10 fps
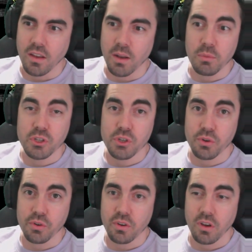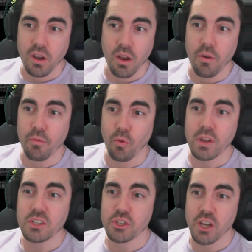Number two,
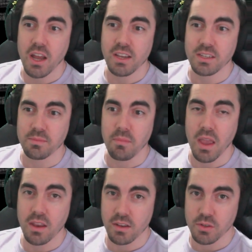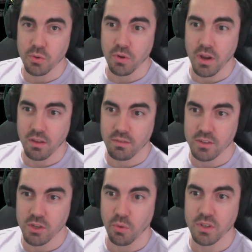voice chat is mandatory,
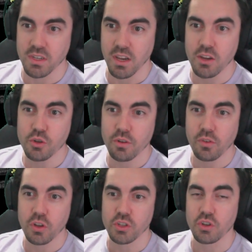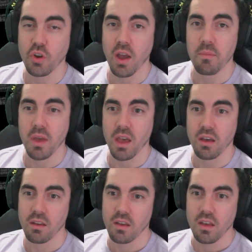so it's an introvert's nightmare.
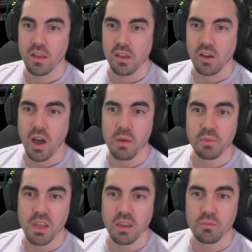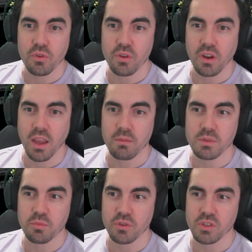I play computer
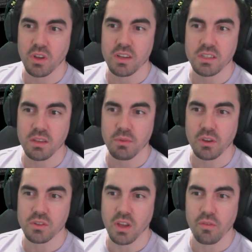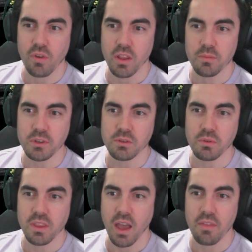games precisely because I'd rather be
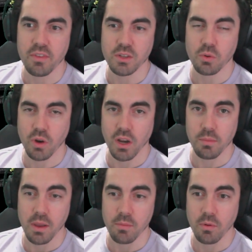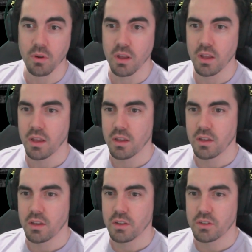doing that than talking to people.
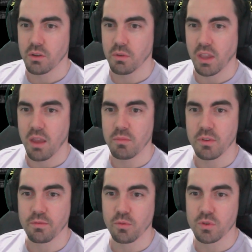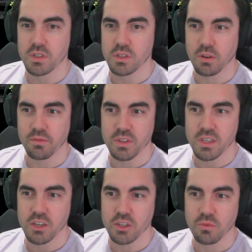So a game that forces
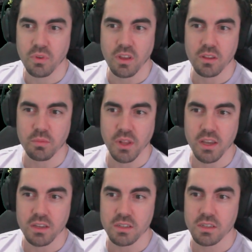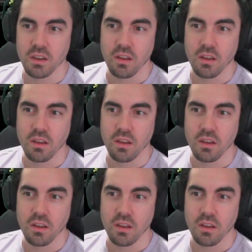conversation with other players